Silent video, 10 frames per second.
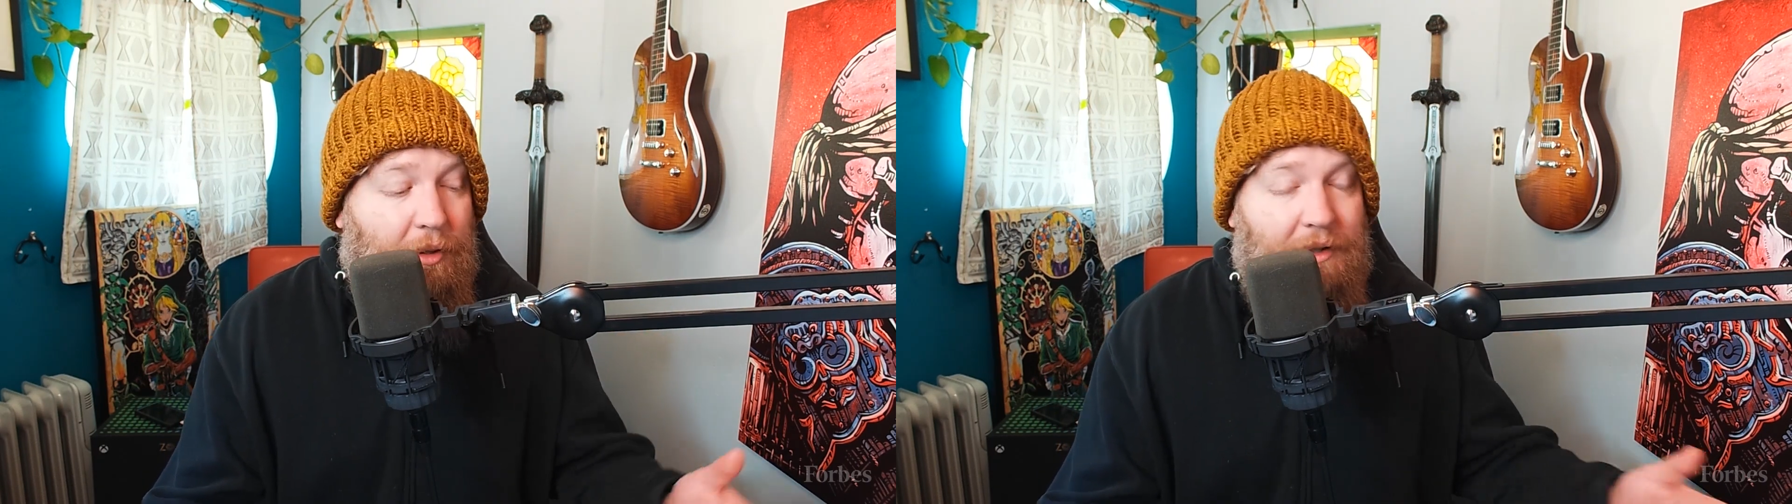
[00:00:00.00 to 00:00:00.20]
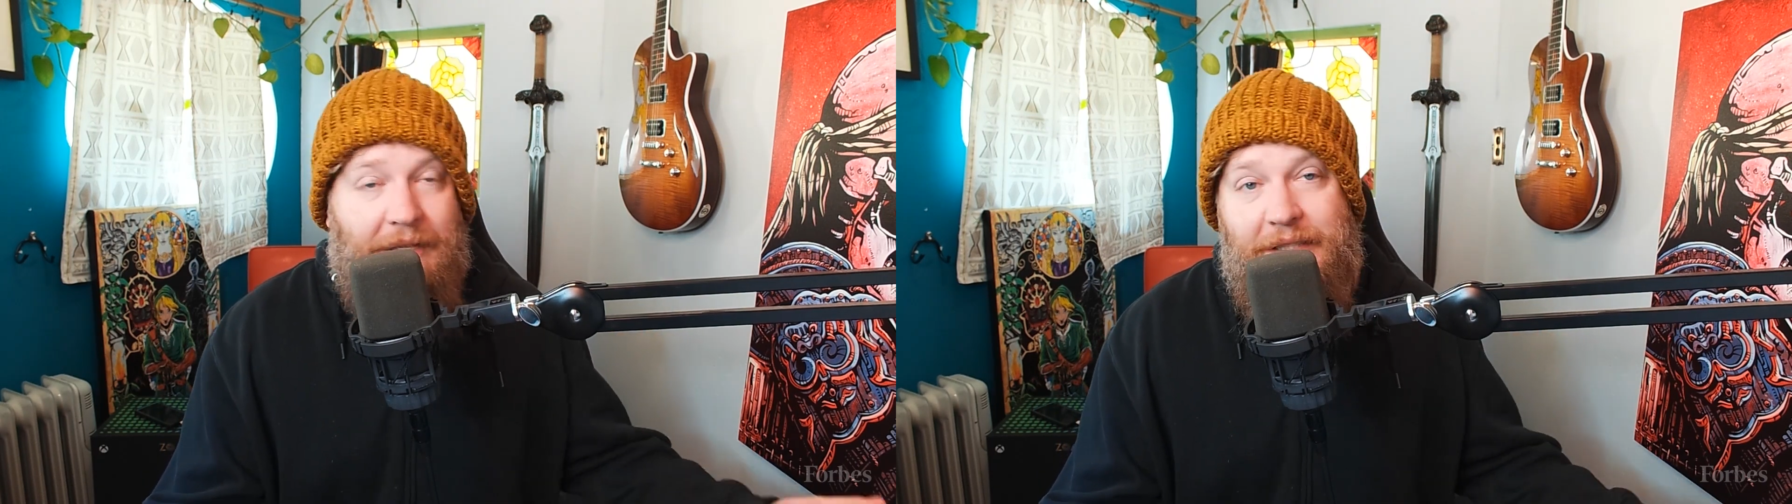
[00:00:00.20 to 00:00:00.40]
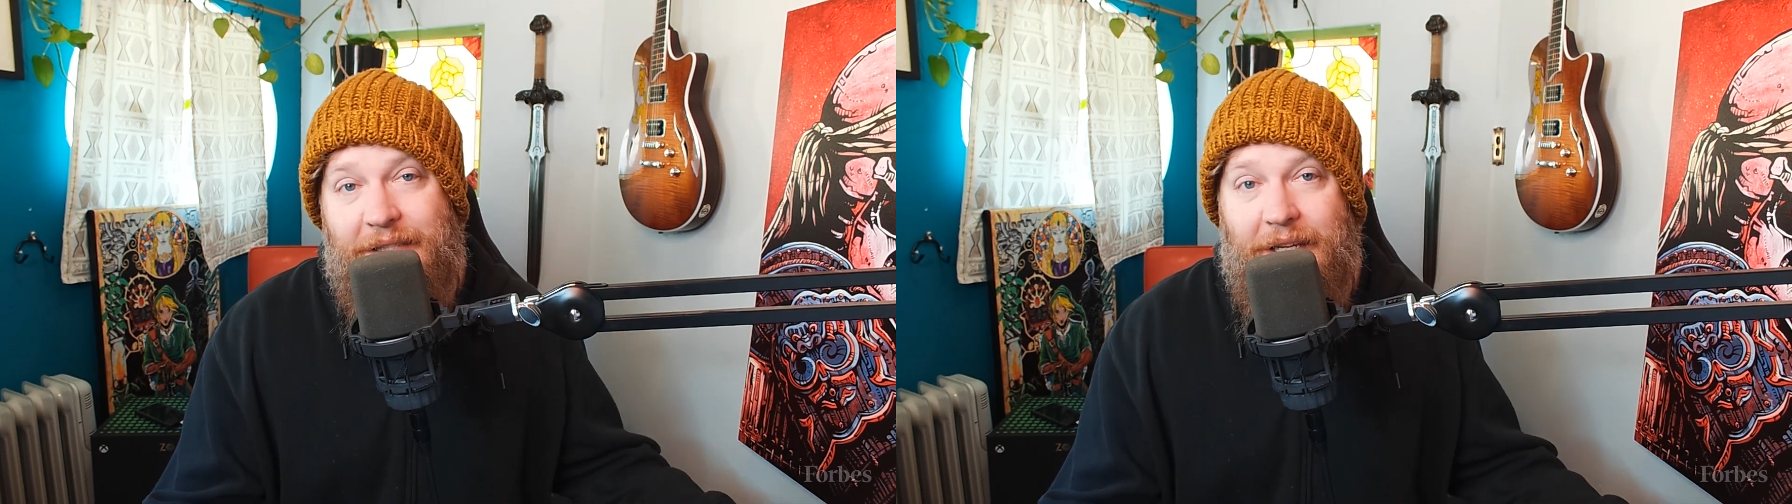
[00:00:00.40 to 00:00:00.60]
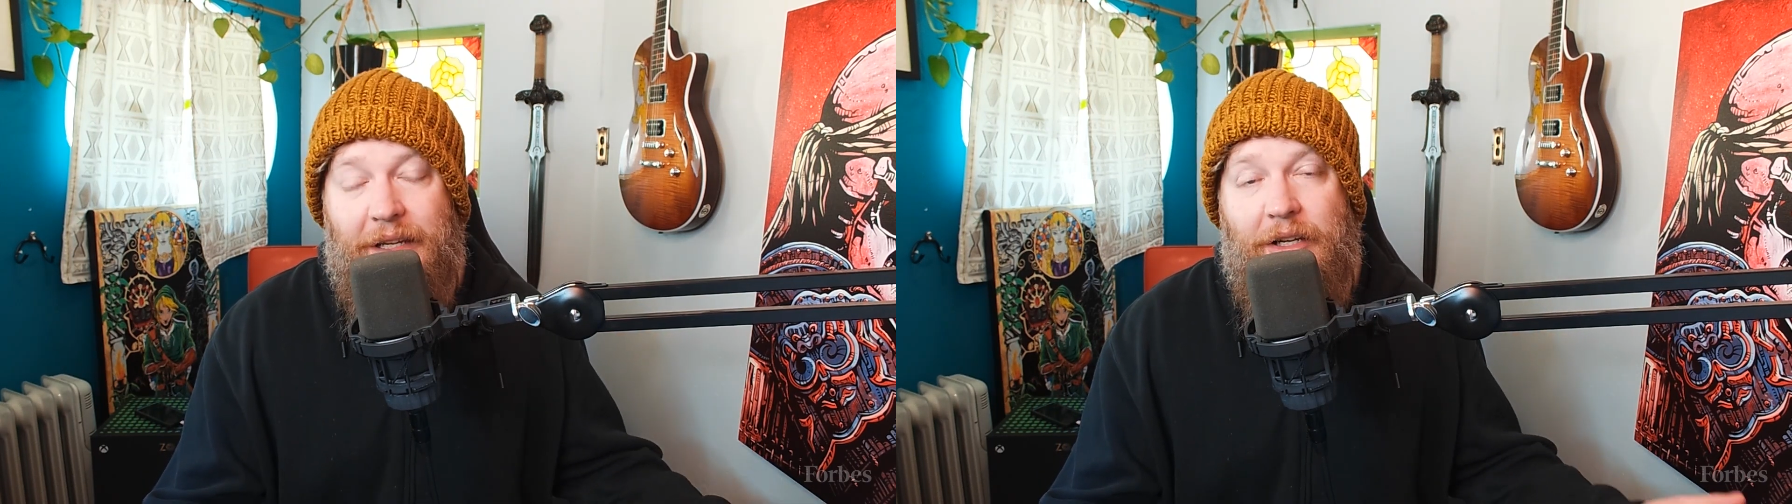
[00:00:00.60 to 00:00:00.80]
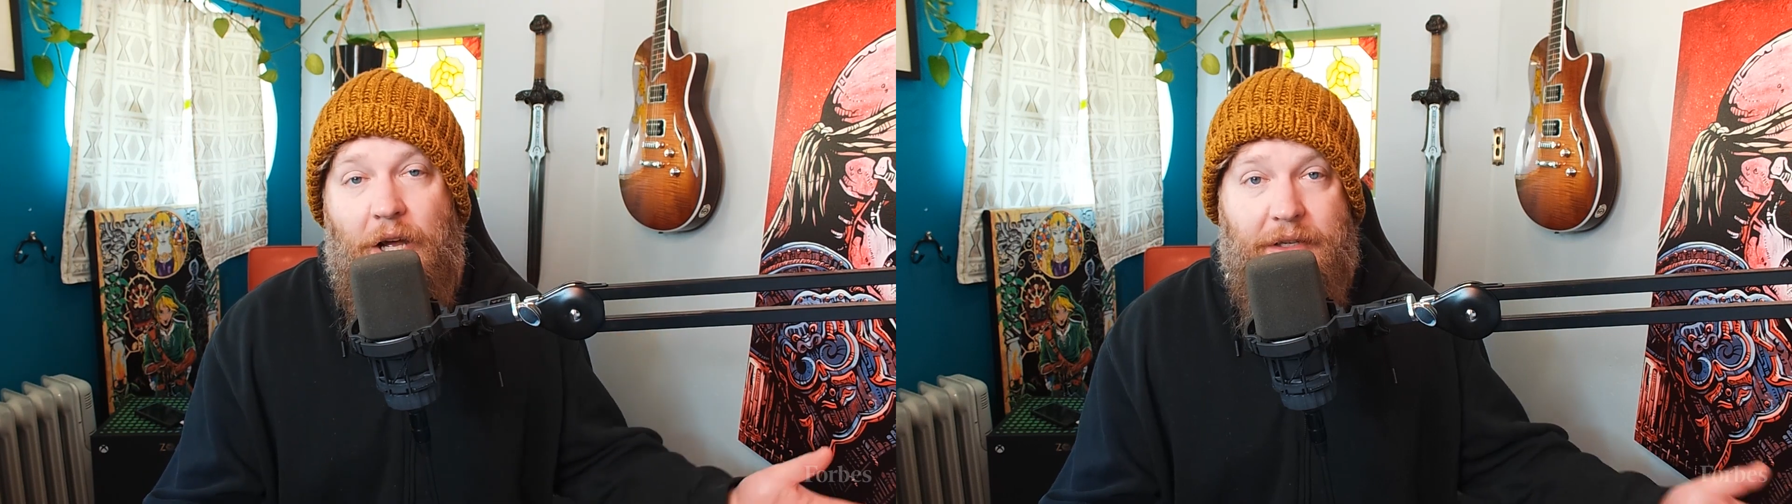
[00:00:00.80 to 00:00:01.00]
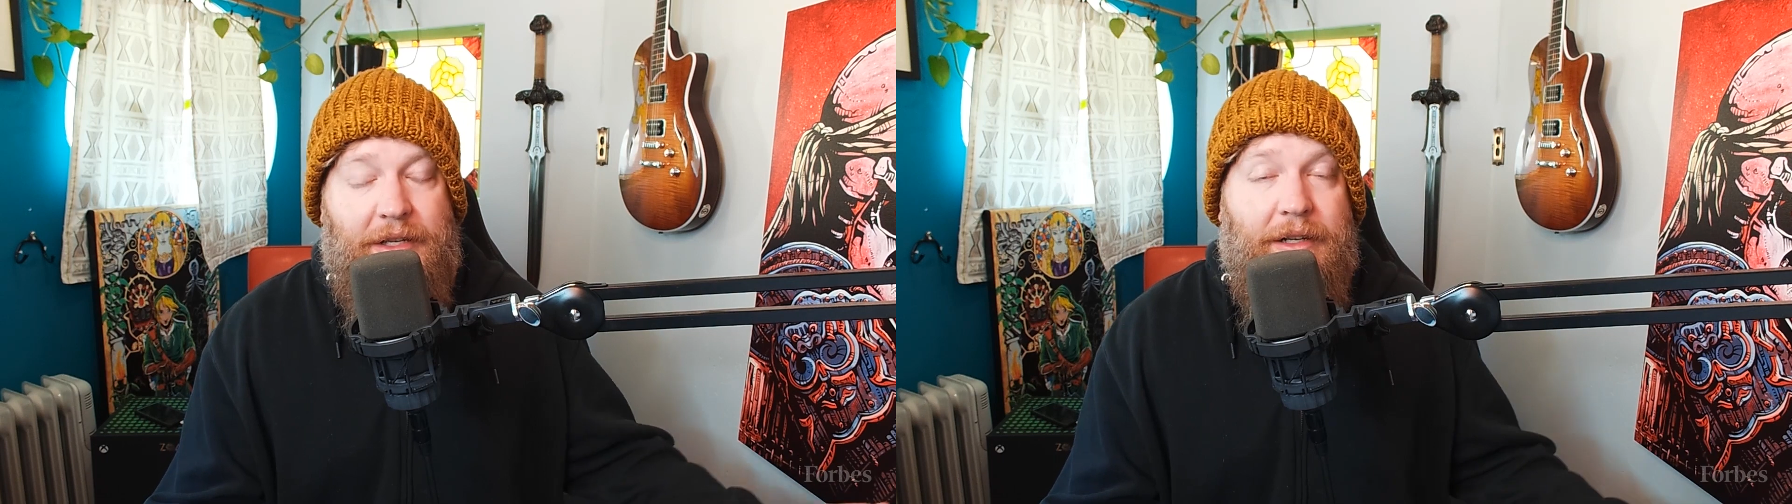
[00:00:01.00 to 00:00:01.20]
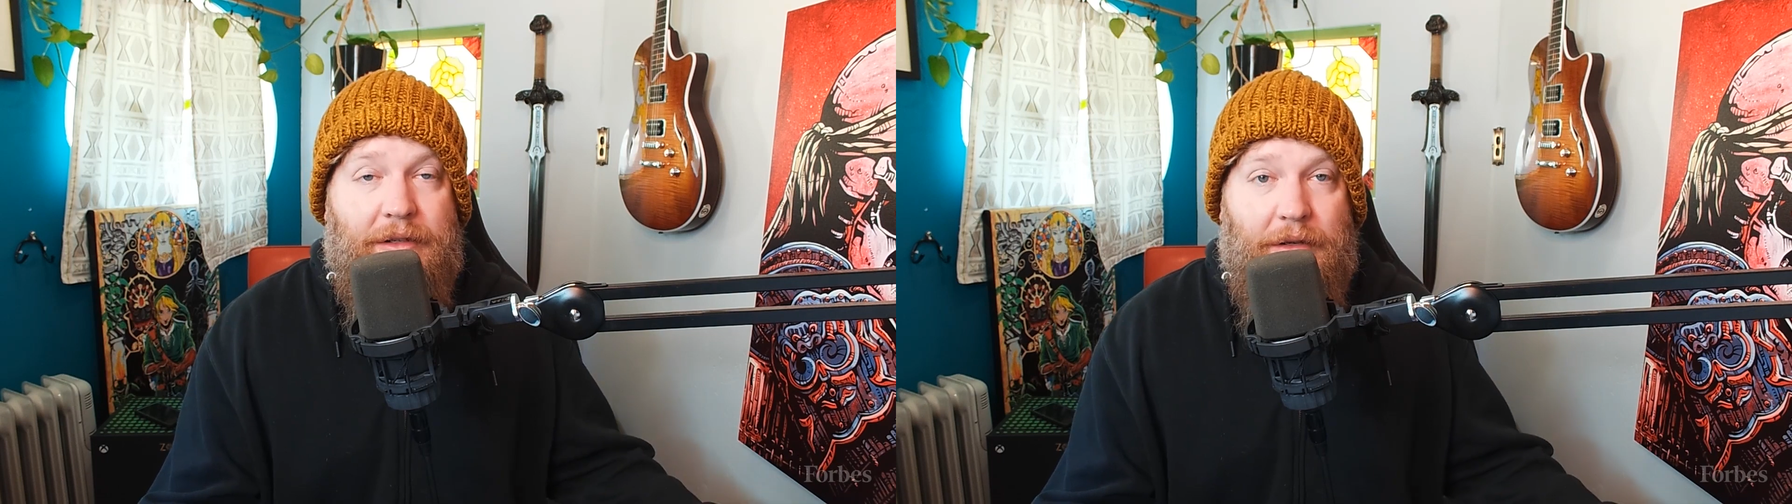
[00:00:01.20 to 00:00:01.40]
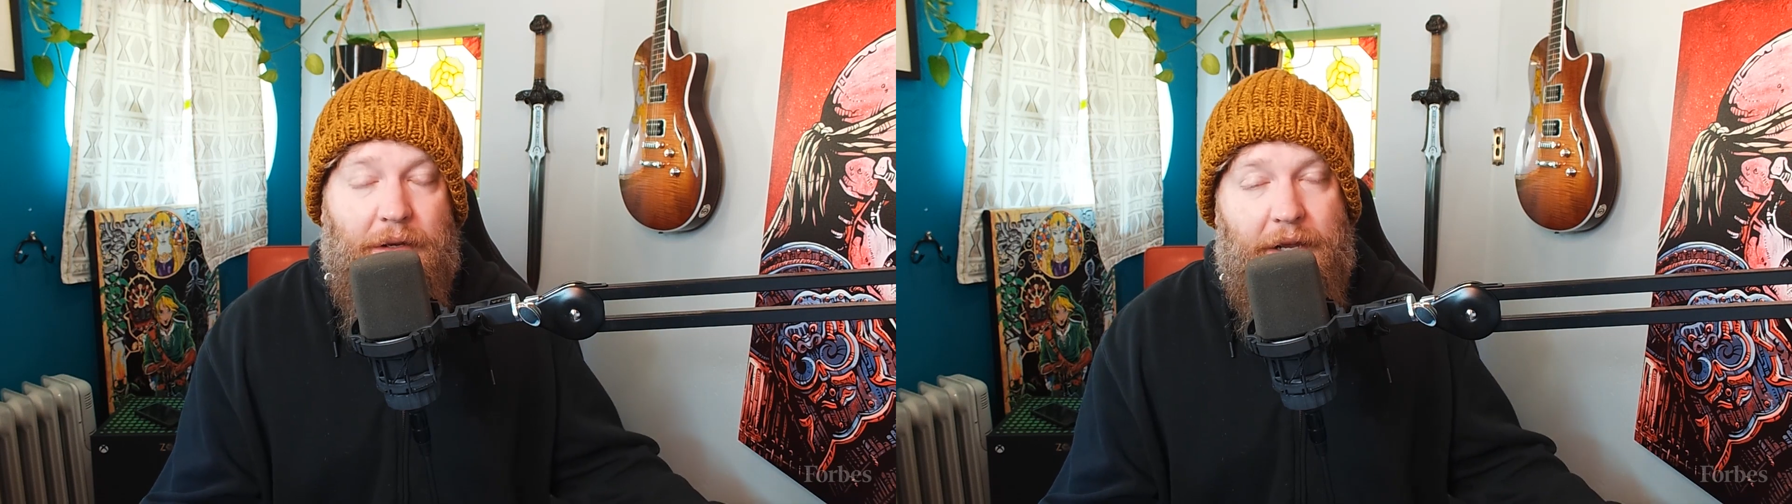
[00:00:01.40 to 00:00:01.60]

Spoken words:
releasing content